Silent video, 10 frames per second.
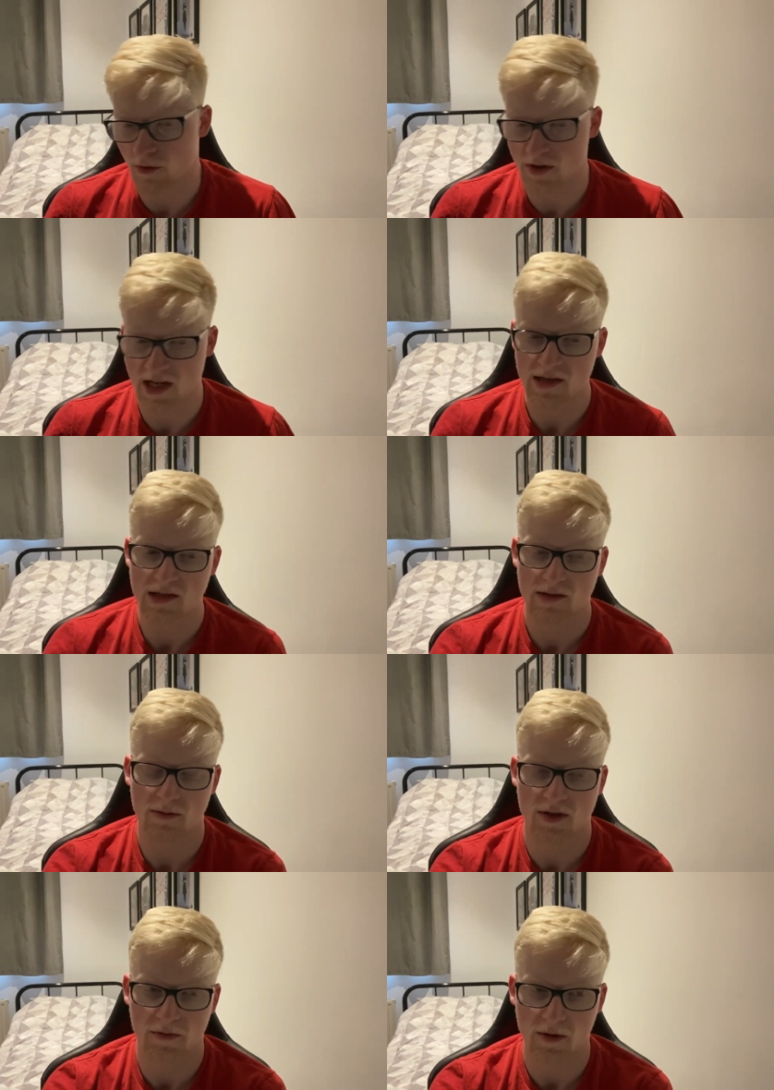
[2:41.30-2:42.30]
for his head,
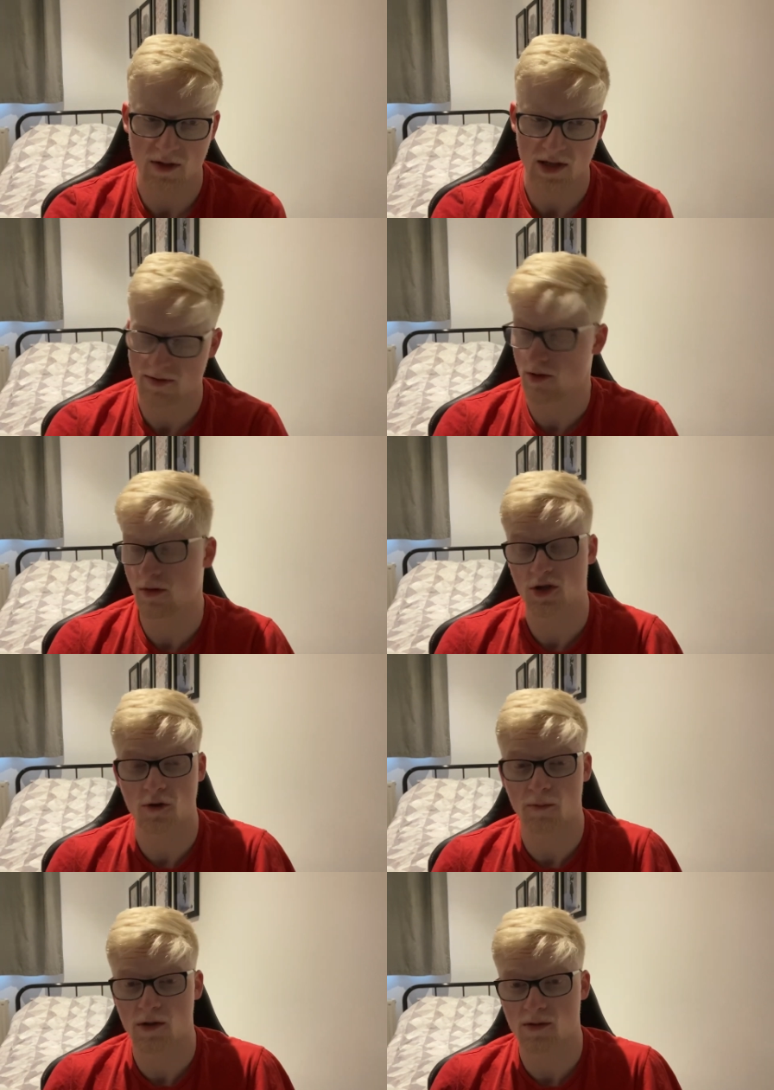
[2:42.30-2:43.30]
which I think was absolutely
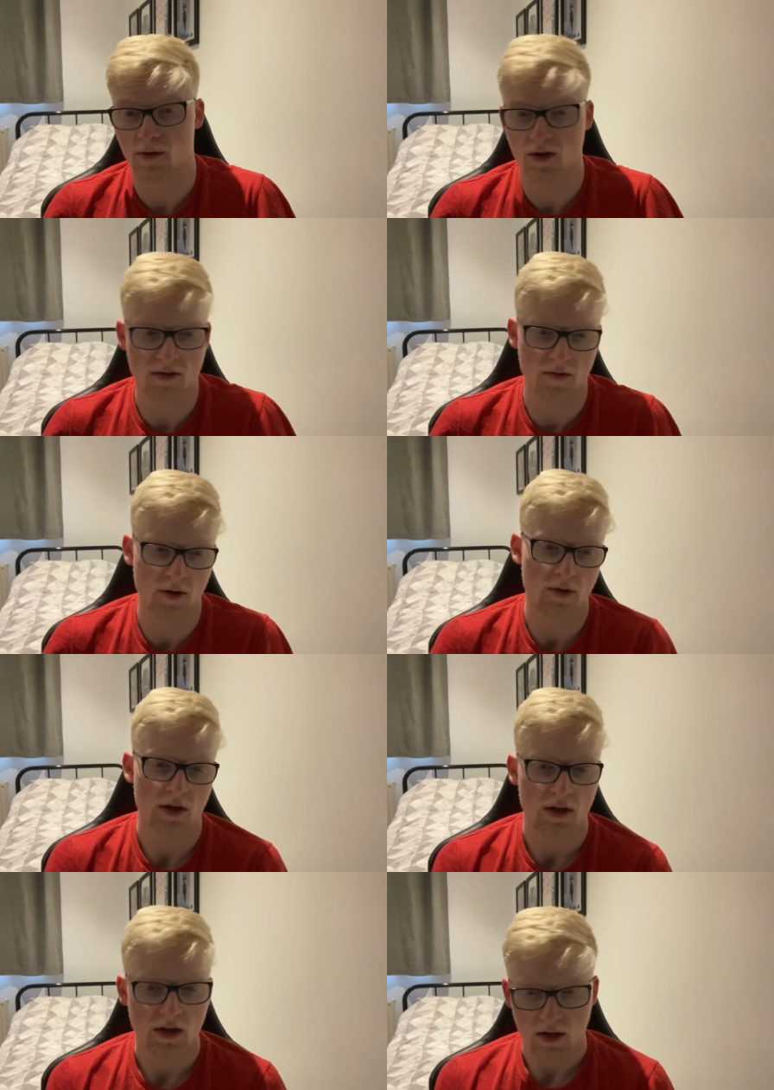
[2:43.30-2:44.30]
stupid, to be honest with you.
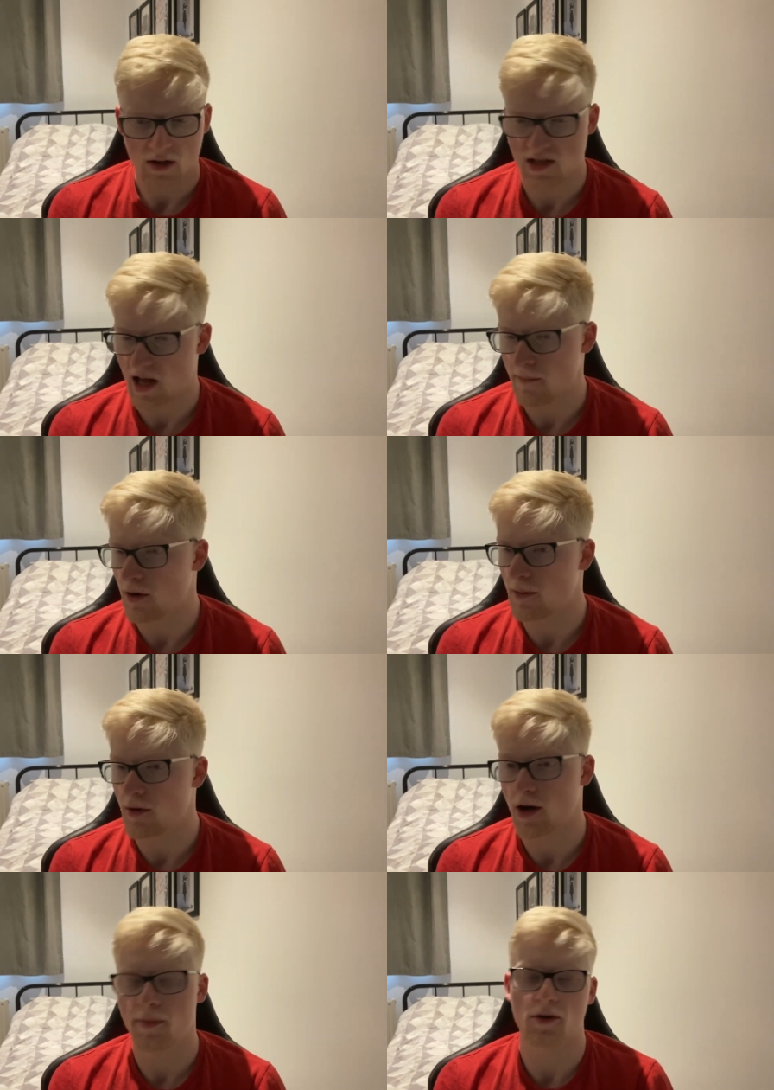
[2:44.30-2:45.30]
I stand by
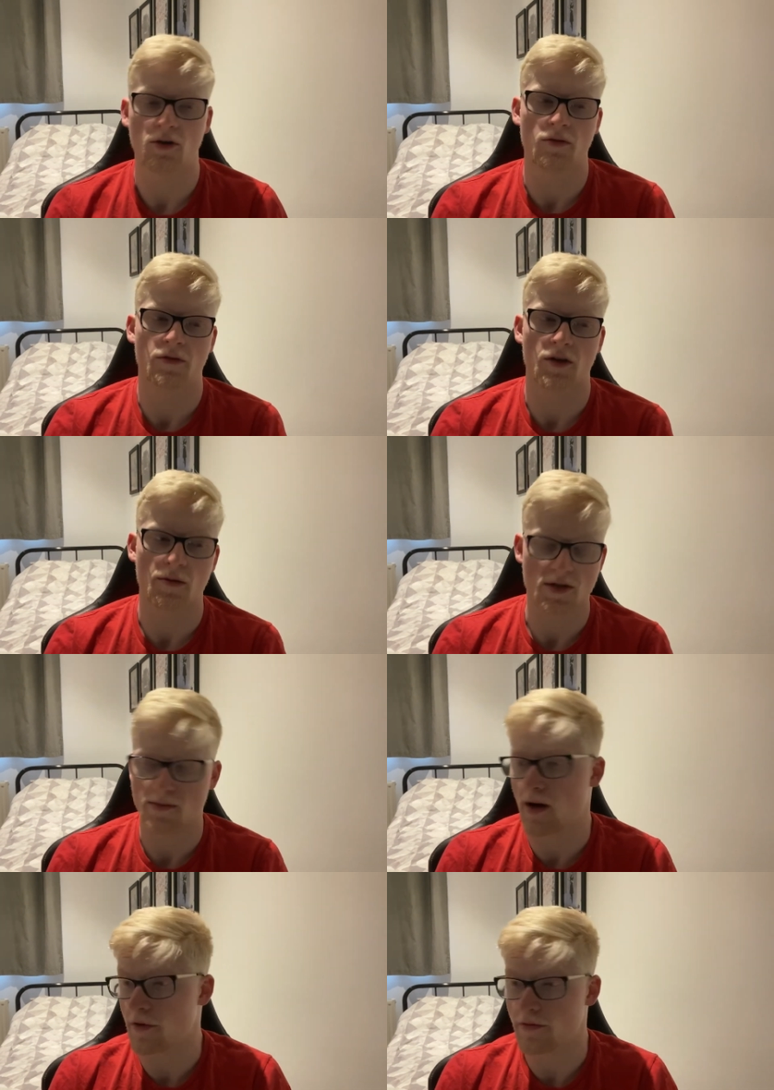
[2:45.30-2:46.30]
my opinion of, you know, it's a
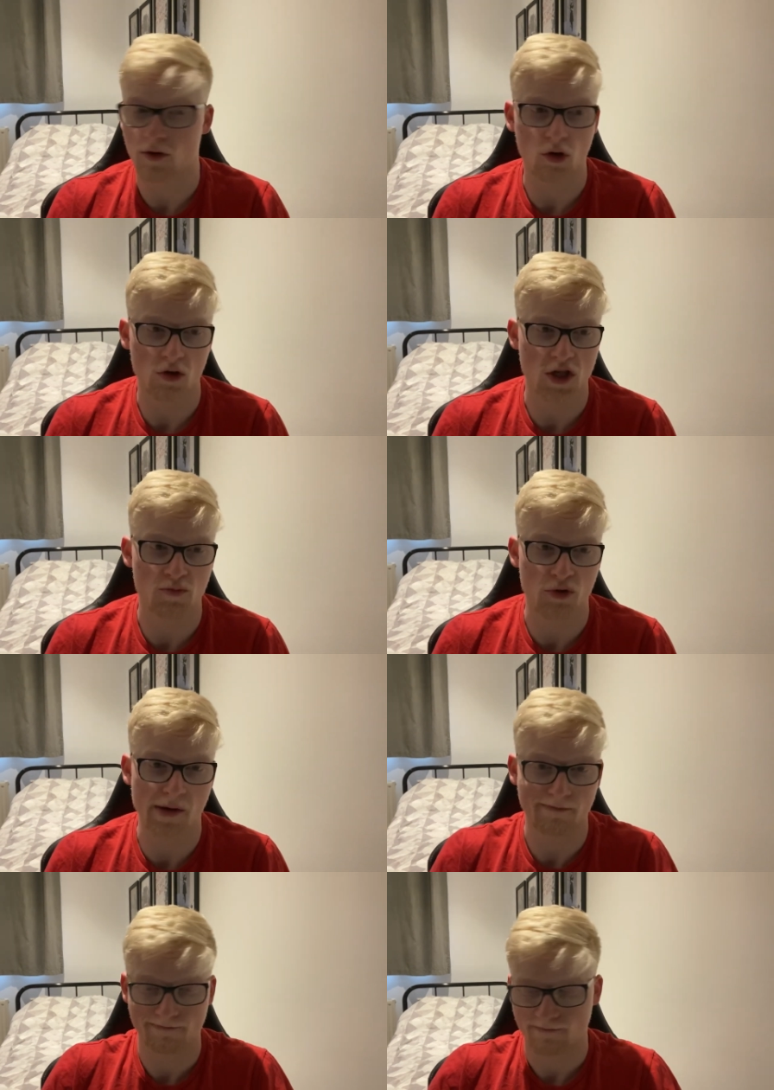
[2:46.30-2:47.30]
marathon, not a
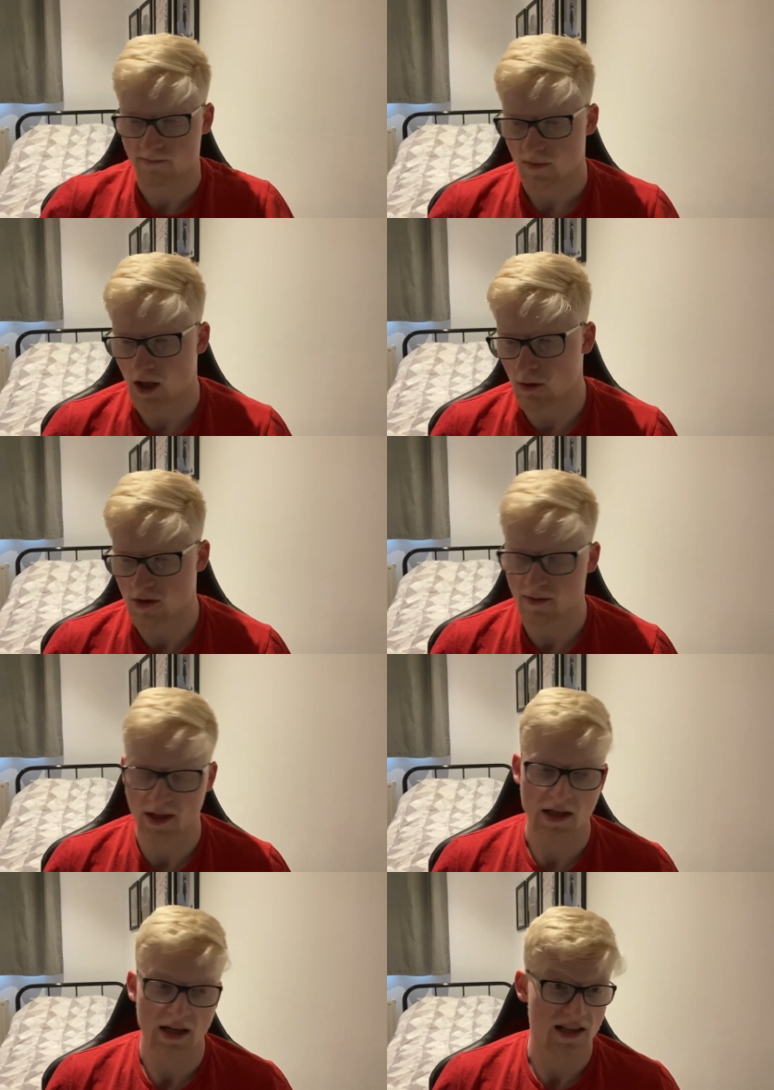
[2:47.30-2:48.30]
sprint.
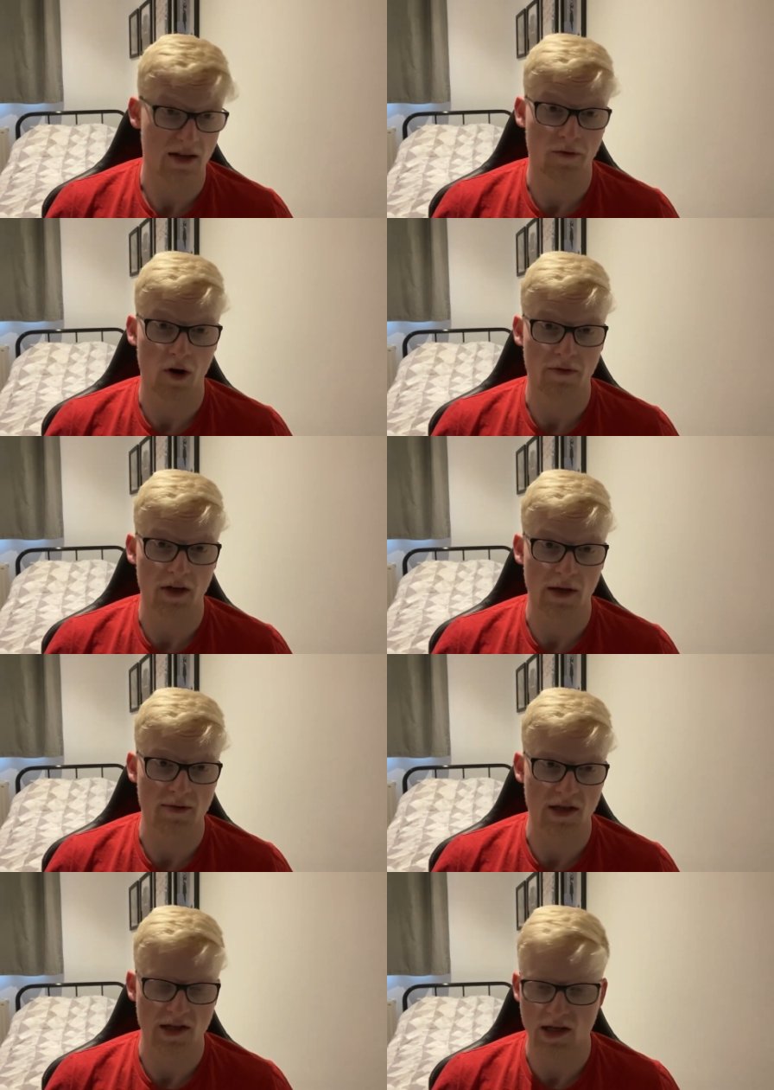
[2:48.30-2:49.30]
Ultimately, he's had five
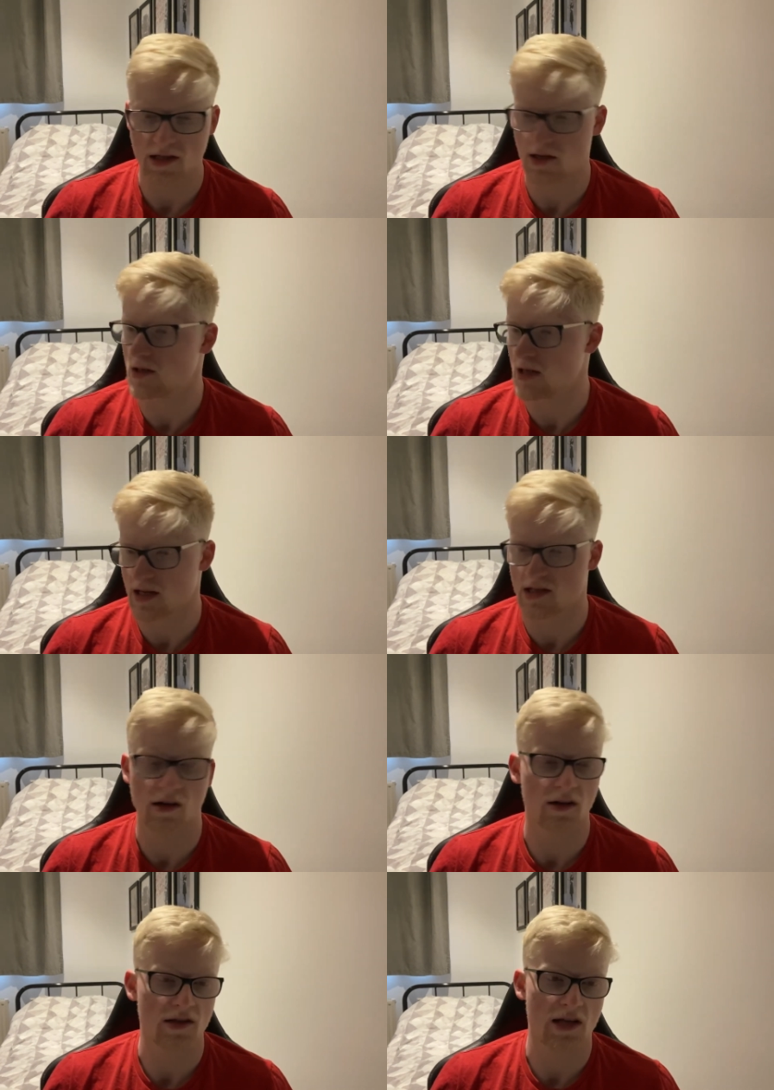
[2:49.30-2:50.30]
games this season. Yes,
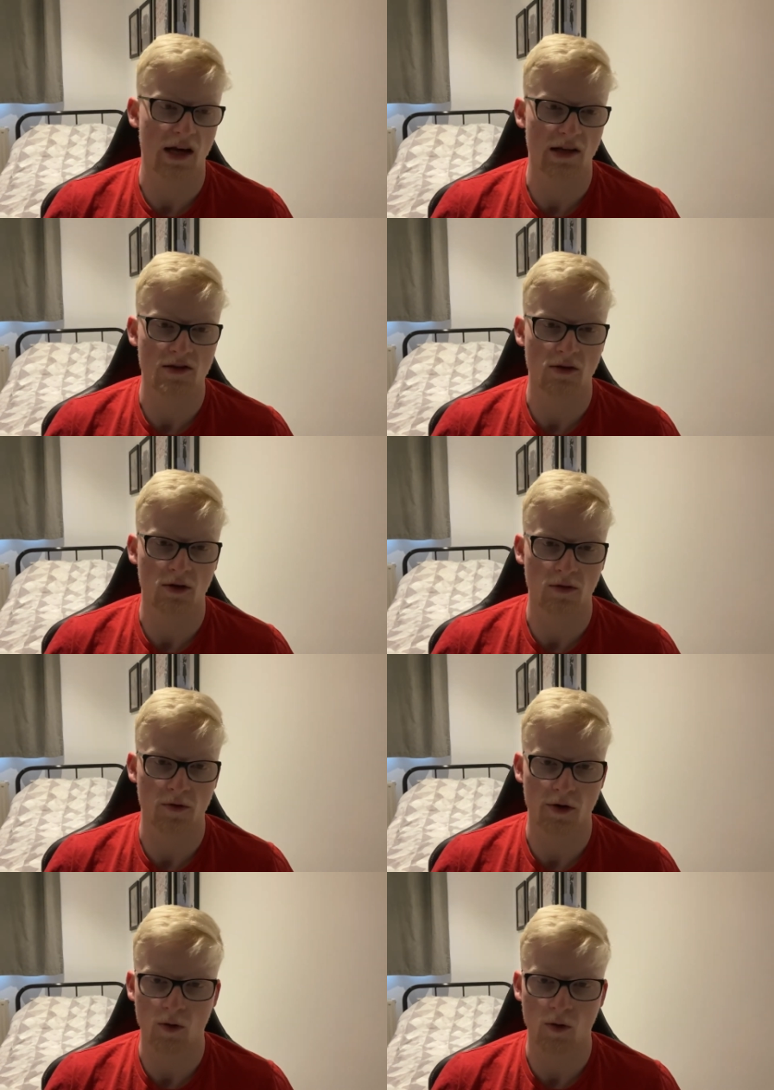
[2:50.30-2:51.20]
I understand it's not gone very